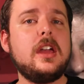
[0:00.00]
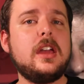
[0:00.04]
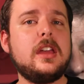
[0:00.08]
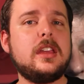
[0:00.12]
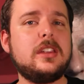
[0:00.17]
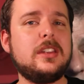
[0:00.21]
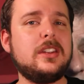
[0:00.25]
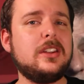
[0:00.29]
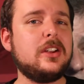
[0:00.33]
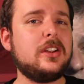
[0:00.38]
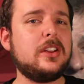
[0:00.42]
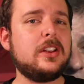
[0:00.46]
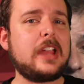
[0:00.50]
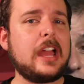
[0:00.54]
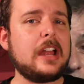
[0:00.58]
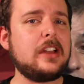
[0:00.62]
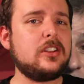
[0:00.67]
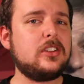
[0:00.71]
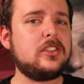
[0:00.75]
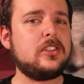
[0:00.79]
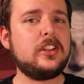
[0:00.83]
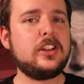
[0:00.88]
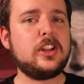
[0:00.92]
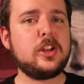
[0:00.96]
You know, you got to
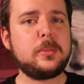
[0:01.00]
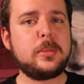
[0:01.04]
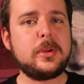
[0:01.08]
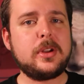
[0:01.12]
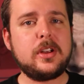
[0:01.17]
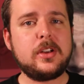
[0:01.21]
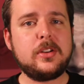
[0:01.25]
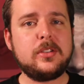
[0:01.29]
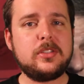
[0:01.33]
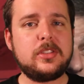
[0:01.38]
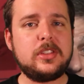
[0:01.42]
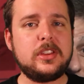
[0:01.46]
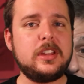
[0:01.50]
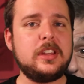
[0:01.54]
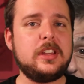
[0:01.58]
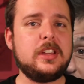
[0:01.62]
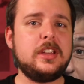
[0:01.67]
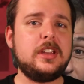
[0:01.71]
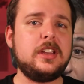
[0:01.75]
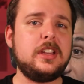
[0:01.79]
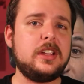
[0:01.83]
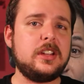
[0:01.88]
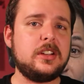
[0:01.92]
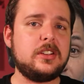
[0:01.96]
see a little bit of
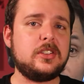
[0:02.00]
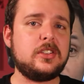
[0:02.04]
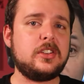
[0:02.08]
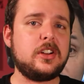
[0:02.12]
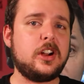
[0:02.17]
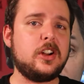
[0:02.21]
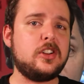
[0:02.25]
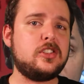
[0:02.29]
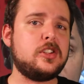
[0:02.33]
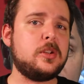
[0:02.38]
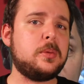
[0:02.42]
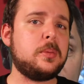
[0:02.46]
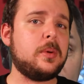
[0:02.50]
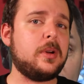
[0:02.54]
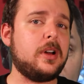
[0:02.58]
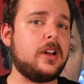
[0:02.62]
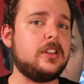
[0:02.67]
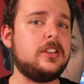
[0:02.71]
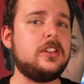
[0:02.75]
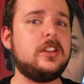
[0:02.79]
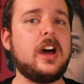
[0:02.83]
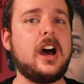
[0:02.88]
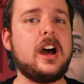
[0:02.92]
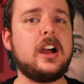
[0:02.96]
the starship
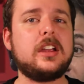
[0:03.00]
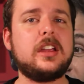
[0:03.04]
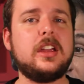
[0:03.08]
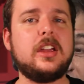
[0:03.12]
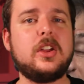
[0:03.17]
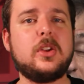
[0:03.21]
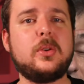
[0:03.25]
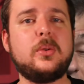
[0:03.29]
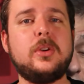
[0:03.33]
undocking,